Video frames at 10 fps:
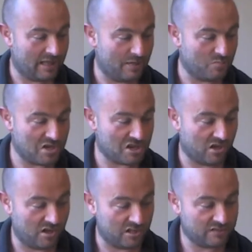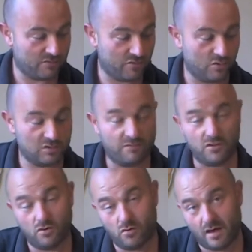because for those of you
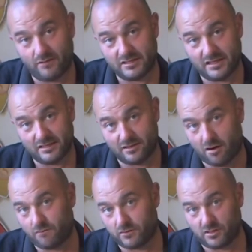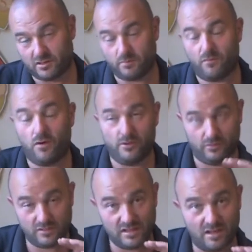who have attended Artful Toddler before, I know
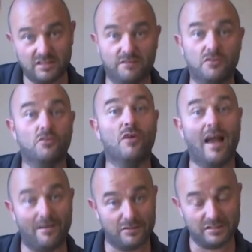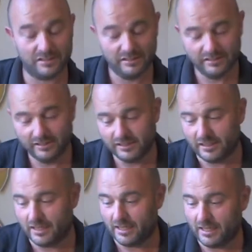there's lots of you who haven't.
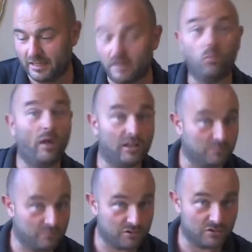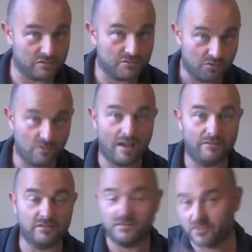And welcome to those of you who
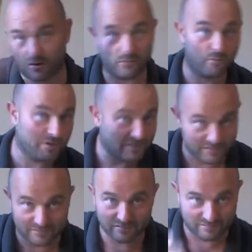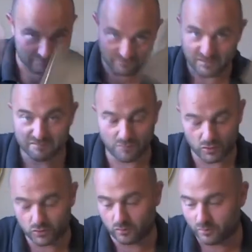haven't. Sorry we're meeting in this
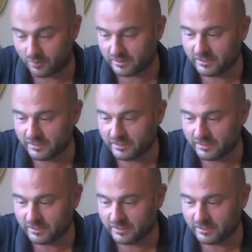virtual world.